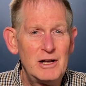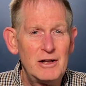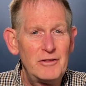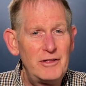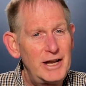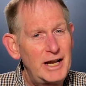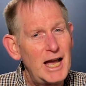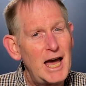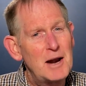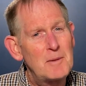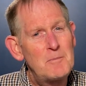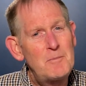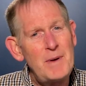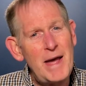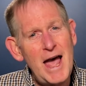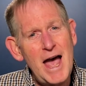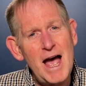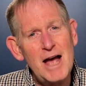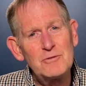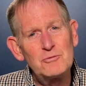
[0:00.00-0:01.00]
They got a
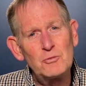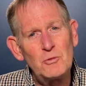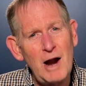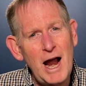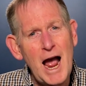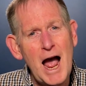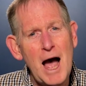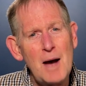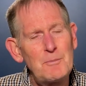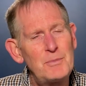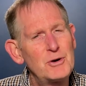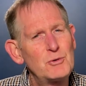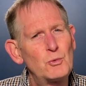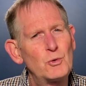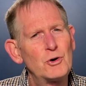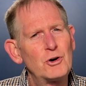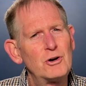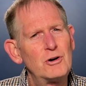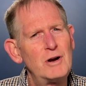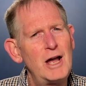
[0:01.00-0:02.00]
bad rap and
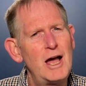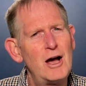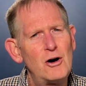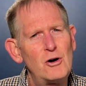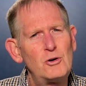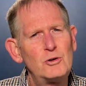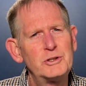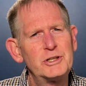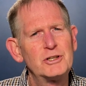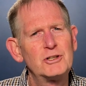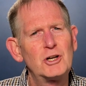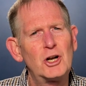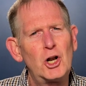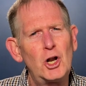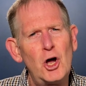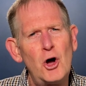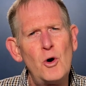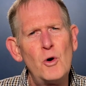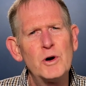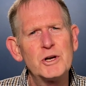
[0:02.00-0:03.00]
were held in
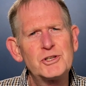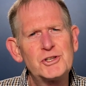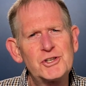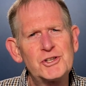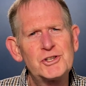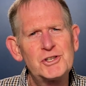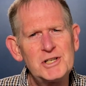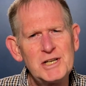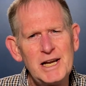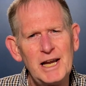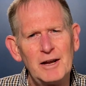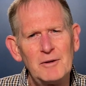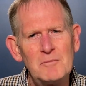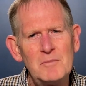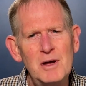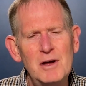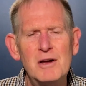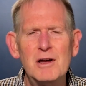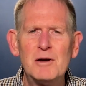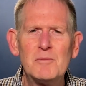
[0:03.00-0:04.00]
low esteem